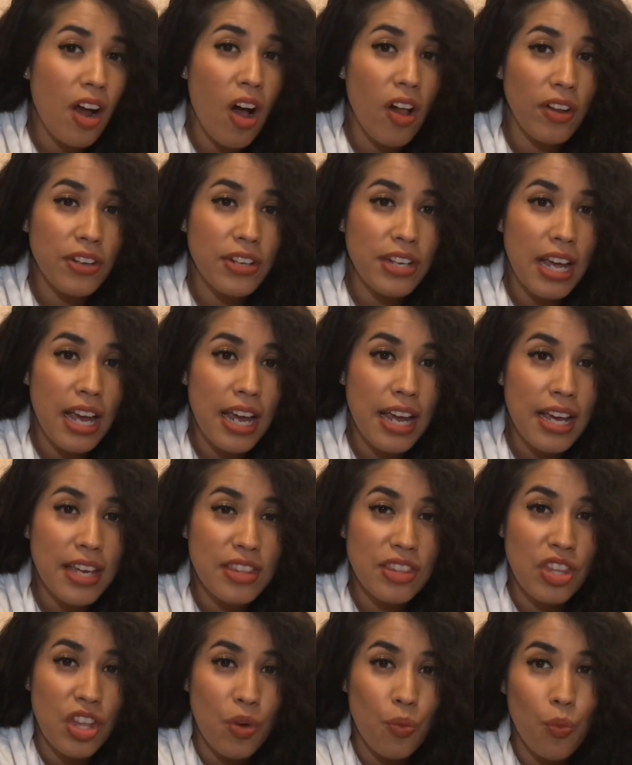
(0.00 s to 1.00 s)
holiday,
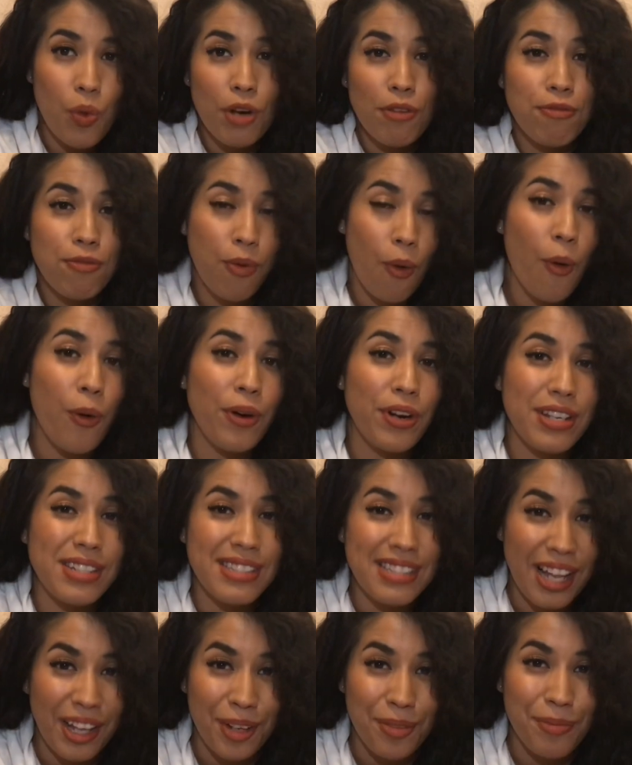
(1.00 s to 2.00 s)
then what for to
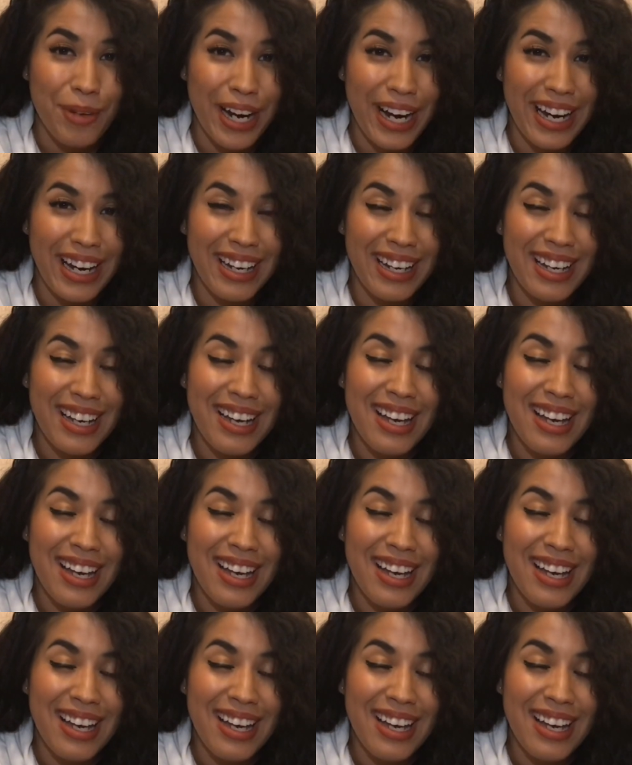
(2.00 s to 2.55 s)
celebrate?